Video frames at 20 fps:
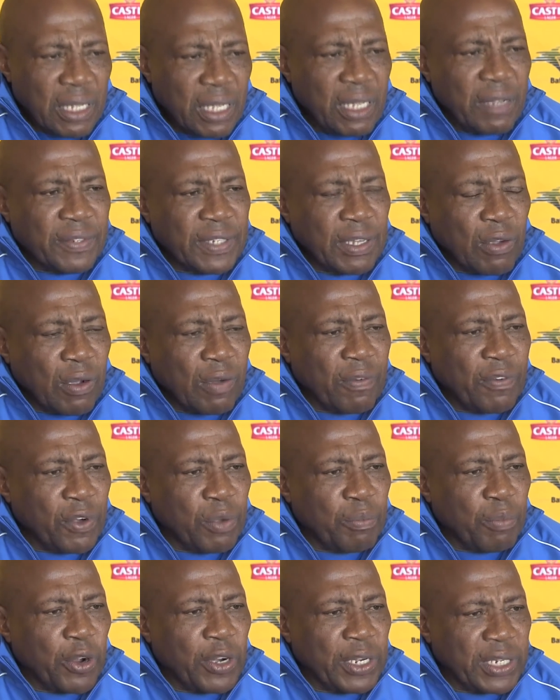gives our
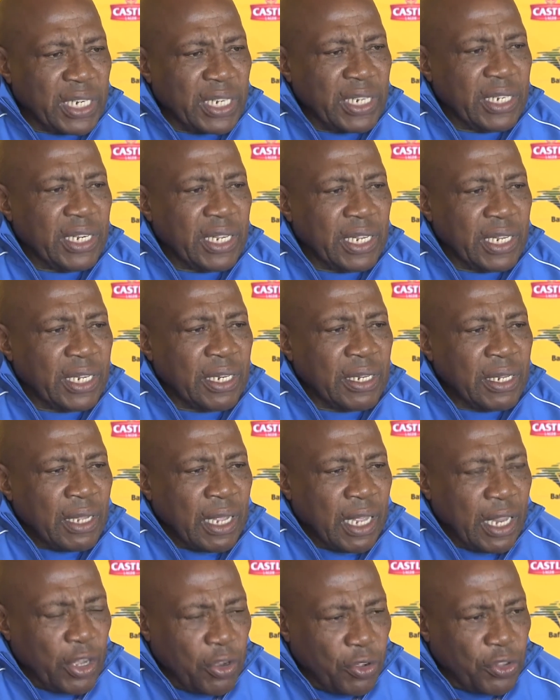football dignity
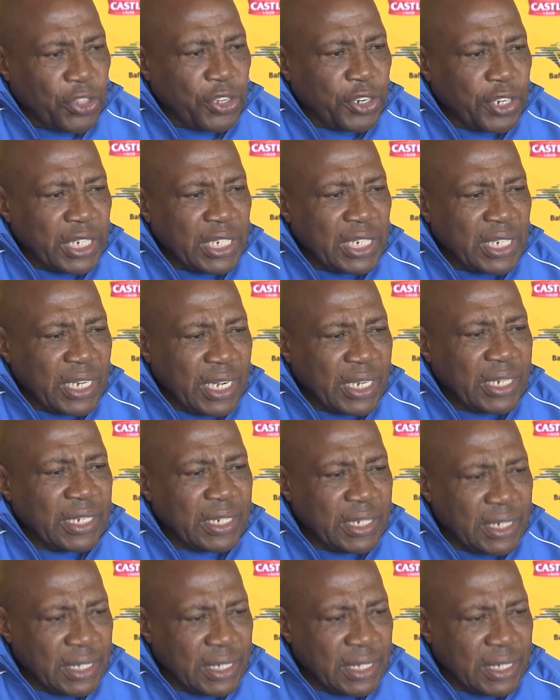and authority that it